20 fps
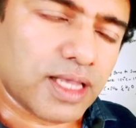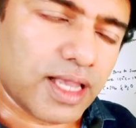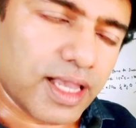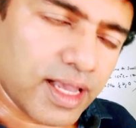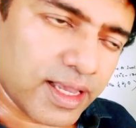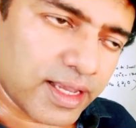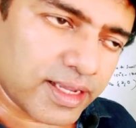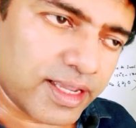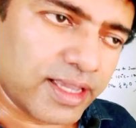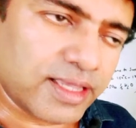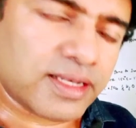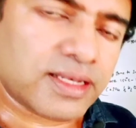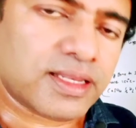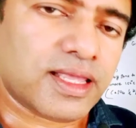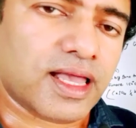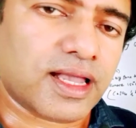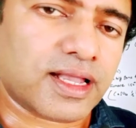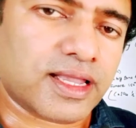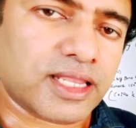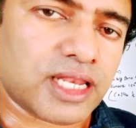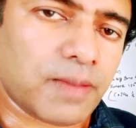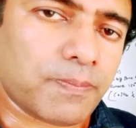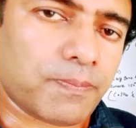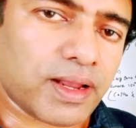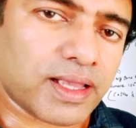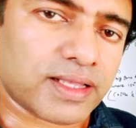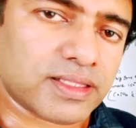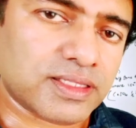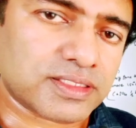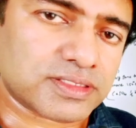again again
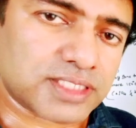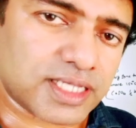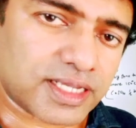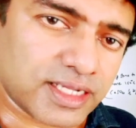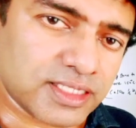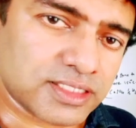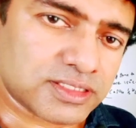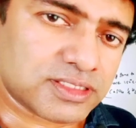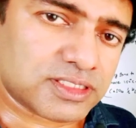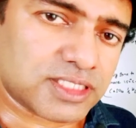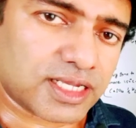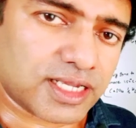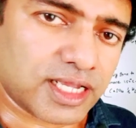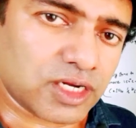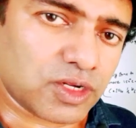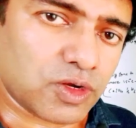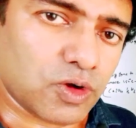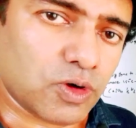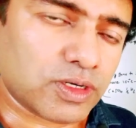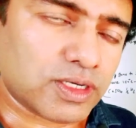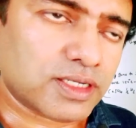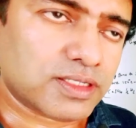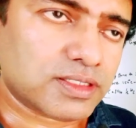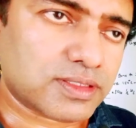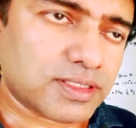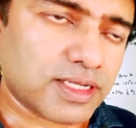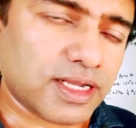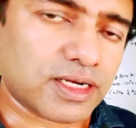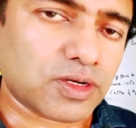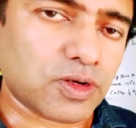apply the second second coat,
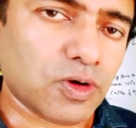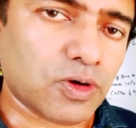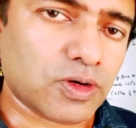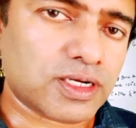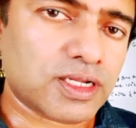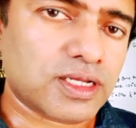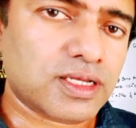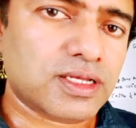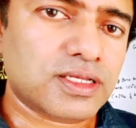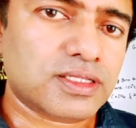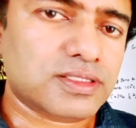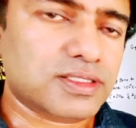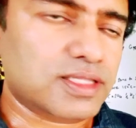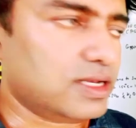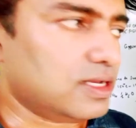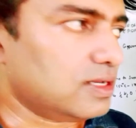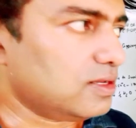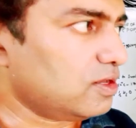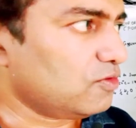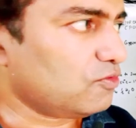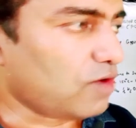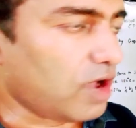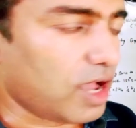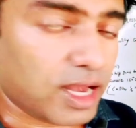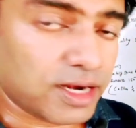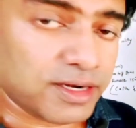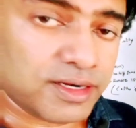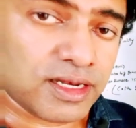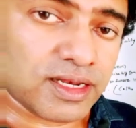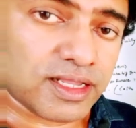third coat, then
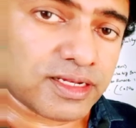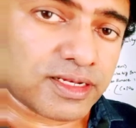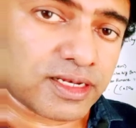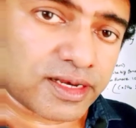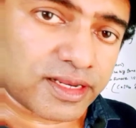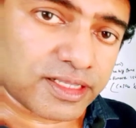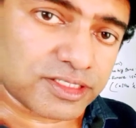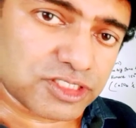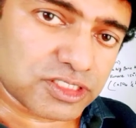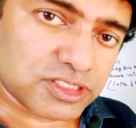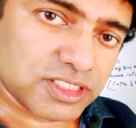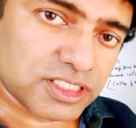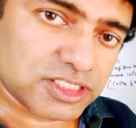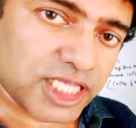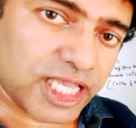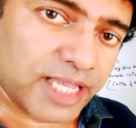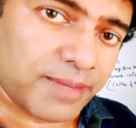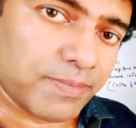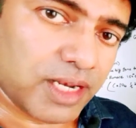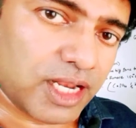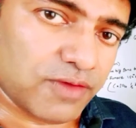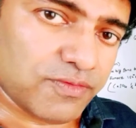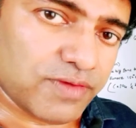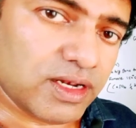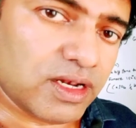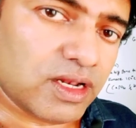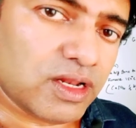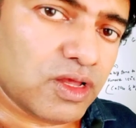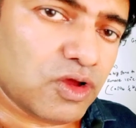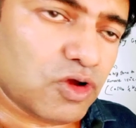until it reaches the same
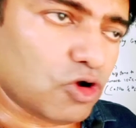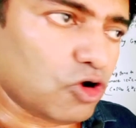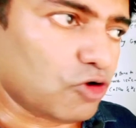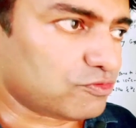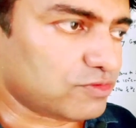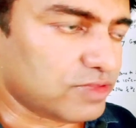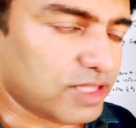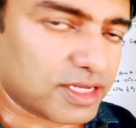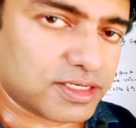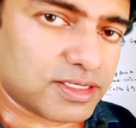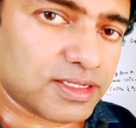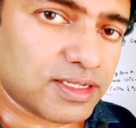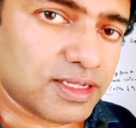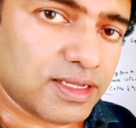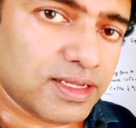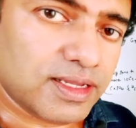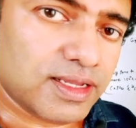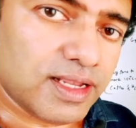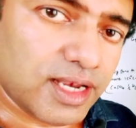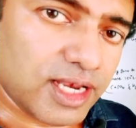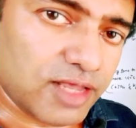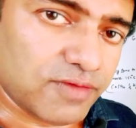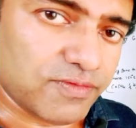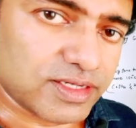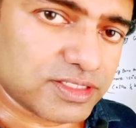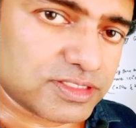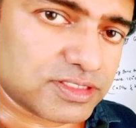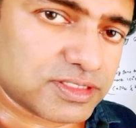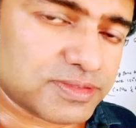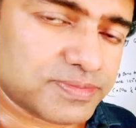level of that
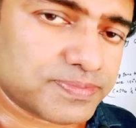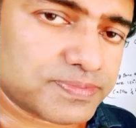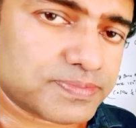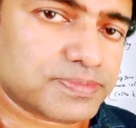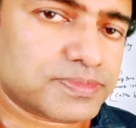levels.